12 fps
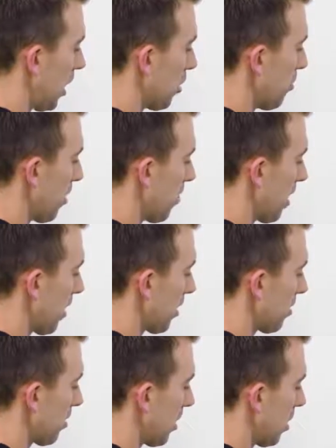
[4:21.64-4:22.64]
100 BV,
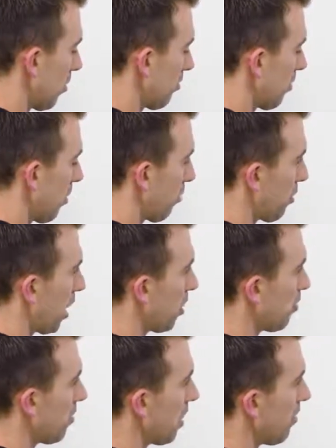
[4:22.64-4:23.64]
that's, you know,
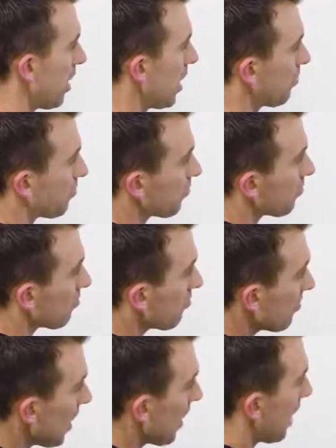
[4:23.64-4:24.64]
300 BV.
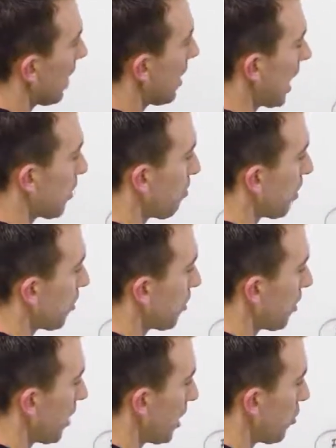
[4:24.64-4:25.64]
Then the next
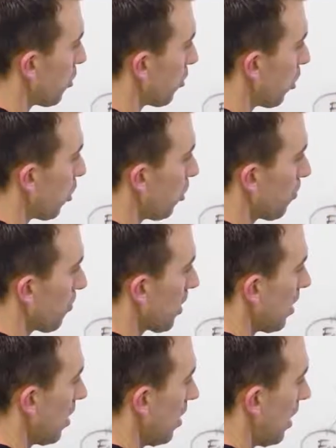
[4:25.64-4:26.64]
person that you
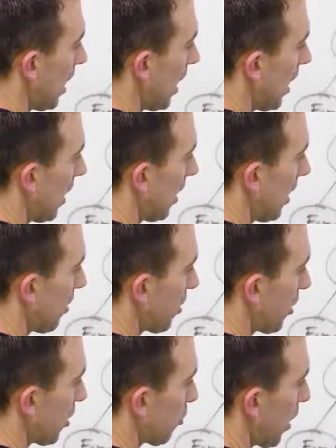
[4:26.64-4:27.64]
enroll uh,
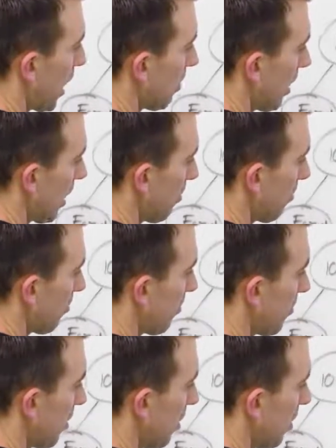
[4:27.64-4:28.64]
is on your right
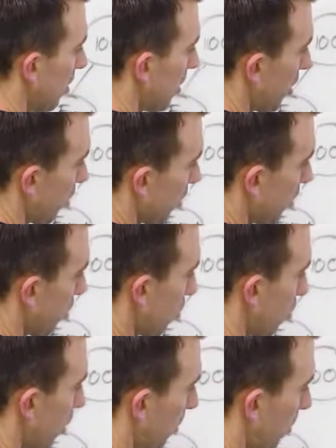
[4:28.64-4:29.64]
team. you're just
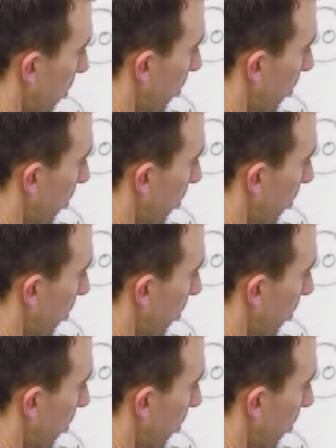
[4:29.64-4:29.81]
enrolling